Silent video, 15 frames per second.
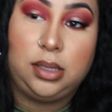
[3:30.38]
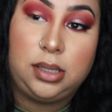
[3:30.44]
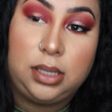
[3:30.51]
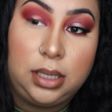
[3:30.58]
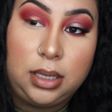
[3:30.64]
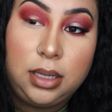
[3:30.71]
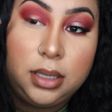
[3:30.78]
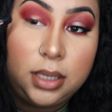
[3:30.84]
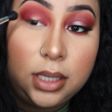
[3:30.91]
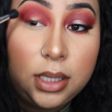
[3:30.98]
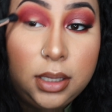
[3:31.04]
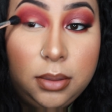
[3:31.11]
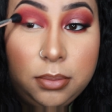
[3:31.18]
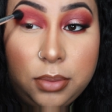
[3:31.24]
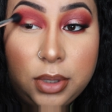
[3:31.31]
Take a
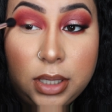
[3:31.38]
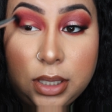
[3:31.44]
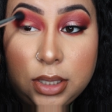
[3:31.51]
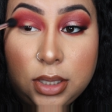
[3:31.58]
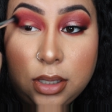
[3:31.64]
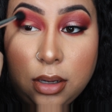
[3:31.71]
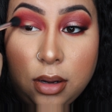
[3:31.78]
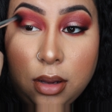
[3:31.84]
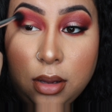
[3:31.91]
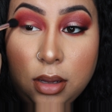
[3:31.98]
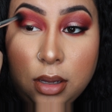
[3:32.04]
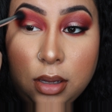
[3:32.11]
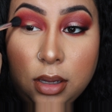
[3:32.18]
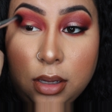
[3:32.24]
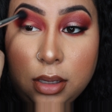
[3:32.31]
clean brush
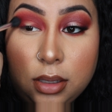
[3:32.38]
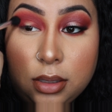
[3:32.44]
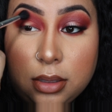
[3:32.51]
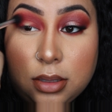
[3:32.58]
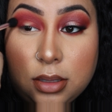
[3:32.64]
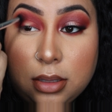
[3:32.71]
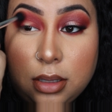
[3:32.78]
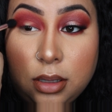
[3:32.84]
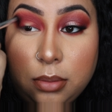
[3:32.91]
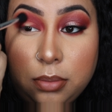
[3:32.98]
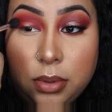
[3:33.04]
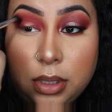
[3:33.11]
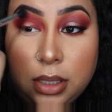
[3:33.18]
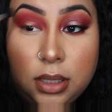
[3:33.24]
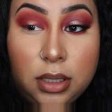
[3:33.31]
and start
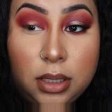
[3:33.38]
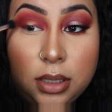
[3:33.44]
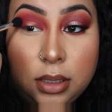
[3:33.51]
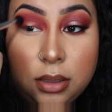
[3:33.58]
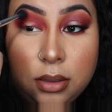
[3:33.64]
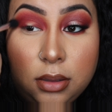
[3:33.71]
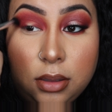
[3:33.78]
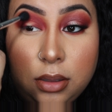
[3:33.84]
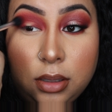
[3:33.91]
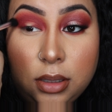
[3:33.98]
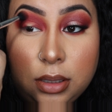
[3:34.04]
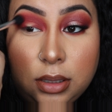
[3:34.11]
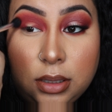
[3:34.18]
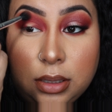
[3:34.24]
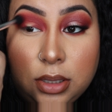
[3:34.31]
blending all
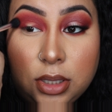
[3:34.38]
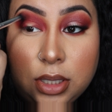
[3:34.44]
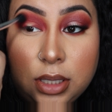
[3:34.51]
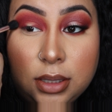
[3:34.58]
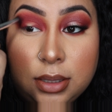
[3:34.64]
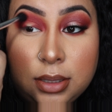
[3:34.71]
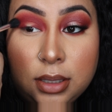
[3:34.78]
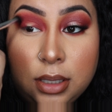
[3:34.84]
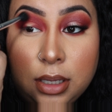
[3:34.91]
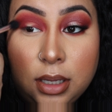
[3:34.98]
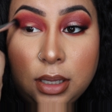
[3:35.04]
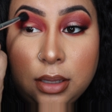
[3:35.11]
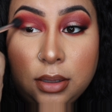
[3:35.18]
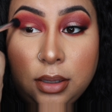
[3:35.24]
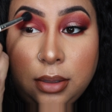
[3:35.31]
of these shades
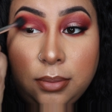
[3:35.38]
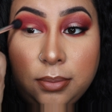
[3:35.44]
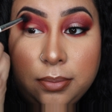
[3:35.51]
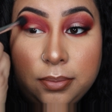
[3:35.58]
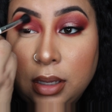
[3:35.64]
together.